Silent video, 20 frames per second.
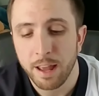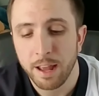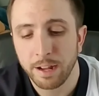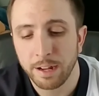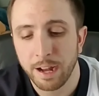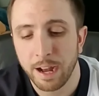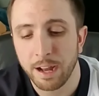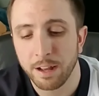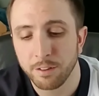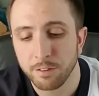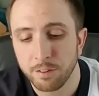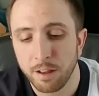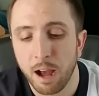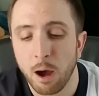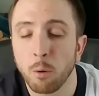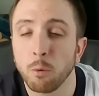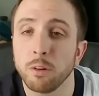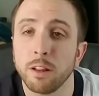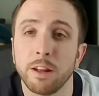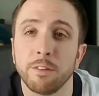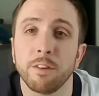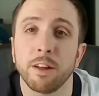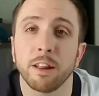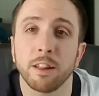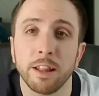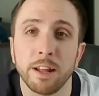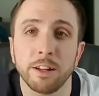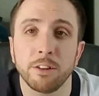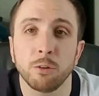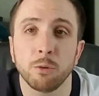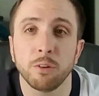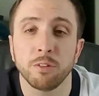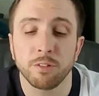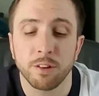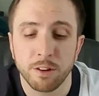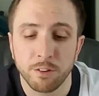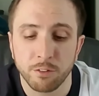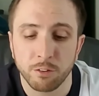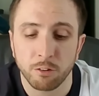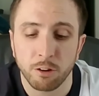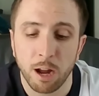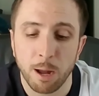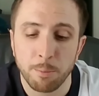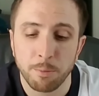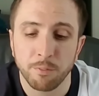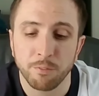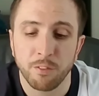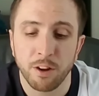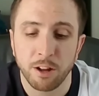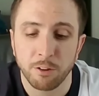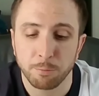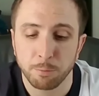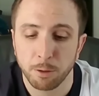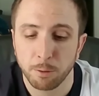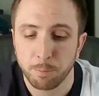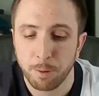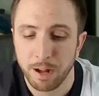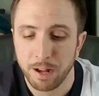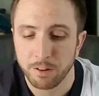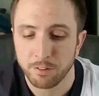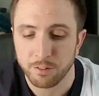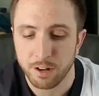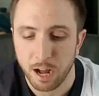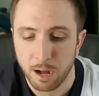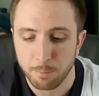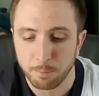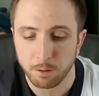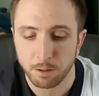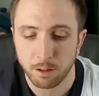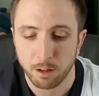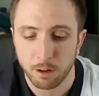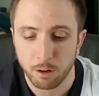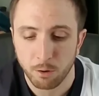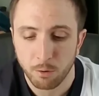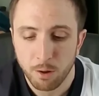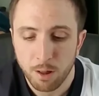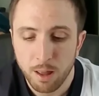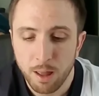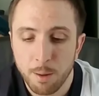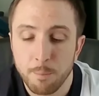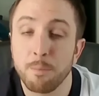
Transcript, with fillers: And guys, I will leave a link to his Instagram and Facebook page down below.